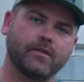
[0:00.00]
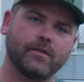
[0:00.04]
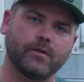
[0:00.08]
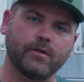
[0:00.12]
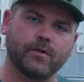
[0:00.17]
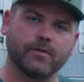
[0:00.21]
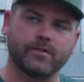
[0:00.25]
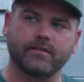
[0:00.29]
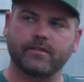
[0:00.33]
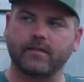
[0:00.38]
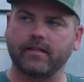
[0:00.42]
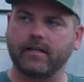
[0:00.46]

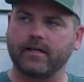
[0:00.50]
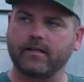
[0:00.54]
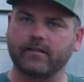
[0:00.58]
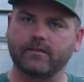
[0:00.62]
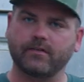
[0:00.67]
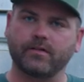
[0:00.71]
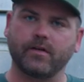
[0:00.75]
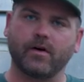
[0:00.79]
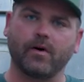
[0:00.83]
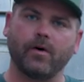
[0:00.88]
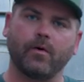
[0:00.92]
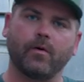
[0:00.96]
huge thing.
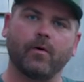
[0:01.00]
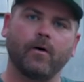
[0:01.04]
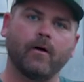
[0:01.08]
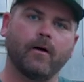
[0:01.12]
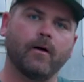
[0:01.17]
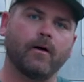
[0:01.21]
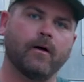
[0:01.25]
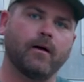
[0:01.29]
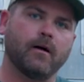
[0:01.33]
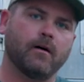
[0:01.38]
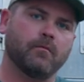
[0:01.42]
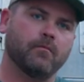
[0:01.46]
So
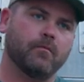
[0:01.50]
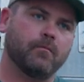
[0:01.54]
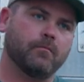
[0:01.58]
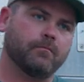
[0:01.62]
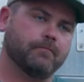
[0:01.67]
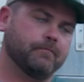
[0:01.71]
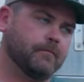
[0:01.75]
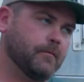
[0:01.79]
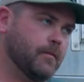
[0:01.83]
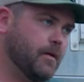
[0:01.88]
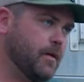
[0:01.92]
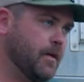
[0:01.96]

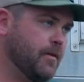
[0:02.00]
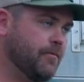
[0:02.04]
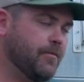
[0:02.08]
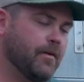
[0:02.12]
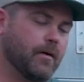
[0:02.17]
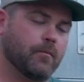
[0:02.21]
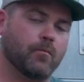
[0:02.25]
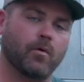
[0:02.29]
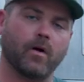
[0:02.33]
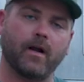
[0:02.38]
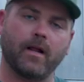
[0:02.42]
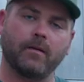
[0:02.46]
if
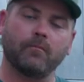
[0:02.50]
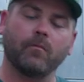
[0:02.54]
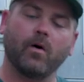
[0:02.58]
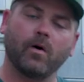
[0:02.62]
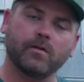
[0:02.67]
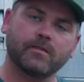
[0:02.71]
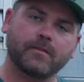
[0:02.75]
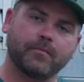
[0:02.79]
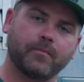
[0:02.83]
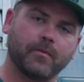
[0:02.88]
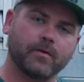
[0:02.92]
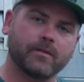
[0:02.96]
I'm running
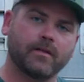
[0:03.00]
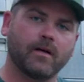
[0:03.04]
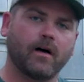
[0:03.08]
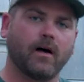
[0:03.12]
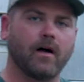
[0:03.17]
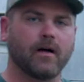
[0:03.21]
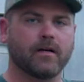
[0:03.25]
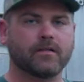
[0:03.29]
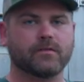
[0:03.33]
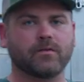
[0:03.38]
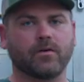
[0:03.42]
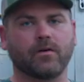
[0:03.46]
multiple
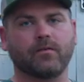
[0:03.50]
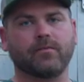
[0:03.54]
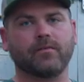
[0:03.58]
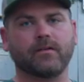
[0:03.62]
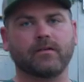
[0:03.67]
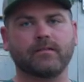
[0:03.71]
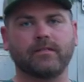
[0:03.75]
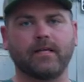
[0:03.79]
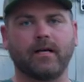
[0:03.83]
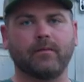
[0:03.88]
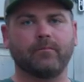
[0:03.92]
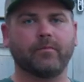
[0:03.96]
dogs or for
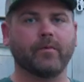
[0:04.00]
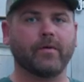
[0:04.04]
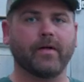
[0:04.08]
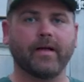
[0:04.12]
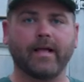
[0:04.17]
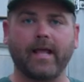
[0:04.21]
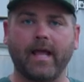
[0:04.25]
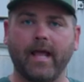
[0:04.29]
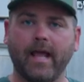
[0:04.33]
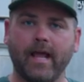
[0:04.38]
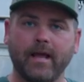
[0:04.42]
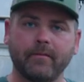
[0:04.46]
example like
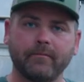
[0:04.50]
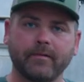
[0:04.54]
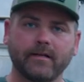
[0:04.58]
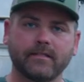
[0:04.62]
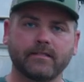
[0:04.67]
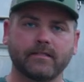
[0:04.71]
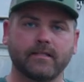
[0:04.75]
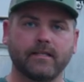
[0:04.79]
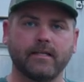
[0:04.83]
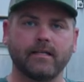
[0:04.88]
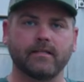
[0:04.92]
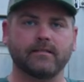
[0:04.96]

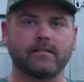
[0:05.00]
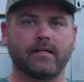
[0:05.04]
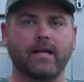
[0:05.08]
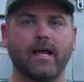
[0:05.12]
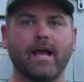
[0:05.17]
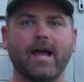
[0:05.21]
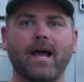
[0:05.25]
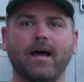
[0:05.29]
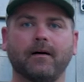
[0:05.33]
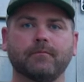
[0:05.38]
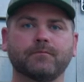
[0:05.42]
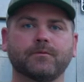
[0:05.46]
Amos, he is an
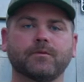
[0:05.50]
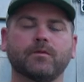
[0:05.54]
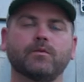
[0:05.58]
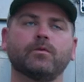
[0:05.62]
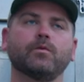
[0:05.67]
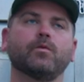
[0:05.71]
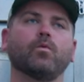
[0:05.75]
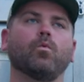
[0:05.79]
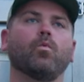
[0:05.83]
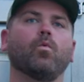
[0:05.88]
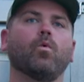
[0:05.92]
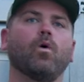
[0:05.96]

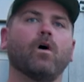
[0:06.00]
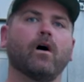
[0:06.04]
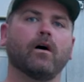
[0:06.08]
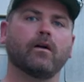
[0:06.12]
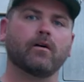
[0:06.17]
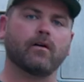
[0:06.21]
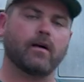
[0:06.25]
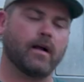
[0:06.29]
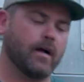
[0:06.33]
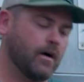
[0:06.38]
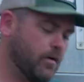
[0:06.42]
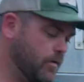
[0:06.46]
absolute
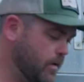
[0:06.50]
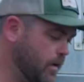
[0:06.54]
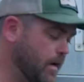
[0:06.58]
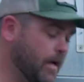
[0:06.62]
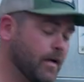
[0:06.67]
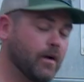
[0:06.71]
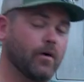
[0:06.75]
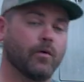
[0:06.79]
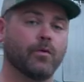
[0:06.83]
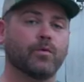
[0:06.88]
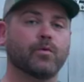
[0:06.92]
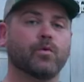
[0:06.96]
water hound and I
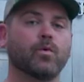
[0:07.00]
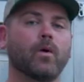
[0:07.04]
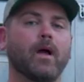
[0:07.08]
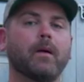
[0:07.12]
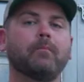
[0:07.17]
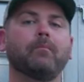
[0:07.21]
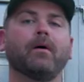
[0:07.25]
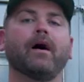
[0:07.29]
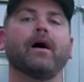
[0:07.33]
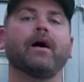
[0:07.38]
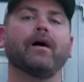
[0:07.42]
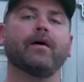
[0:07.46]
go through a
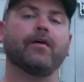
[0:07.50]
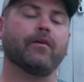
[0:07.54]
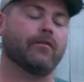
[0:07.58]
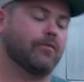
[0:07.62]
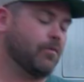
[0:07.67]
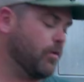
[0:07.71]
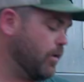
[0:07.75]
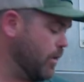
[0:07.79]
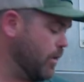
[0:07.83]
pile of